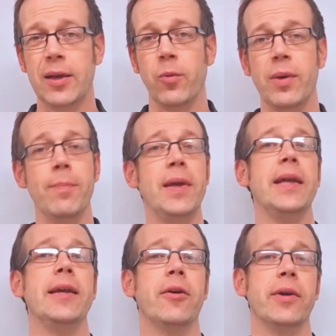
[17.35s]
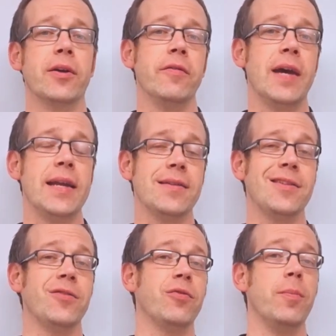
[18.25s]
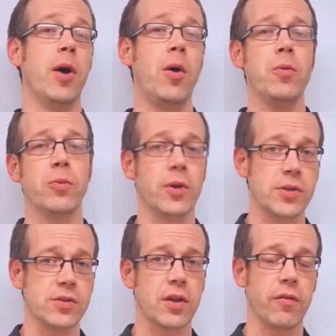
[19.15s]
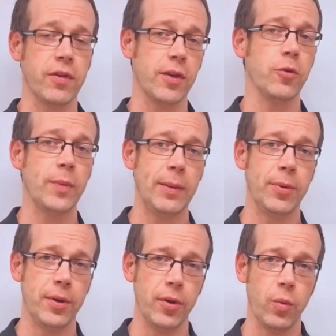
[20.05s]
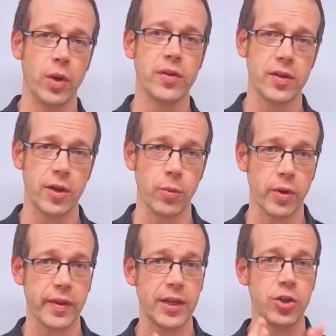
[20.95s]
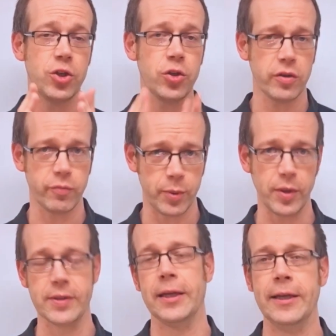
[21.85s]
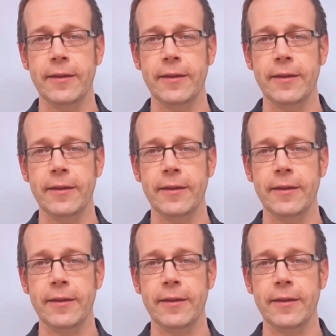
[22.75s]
We're merely going over answers from old ones for those people who want to know what they should have put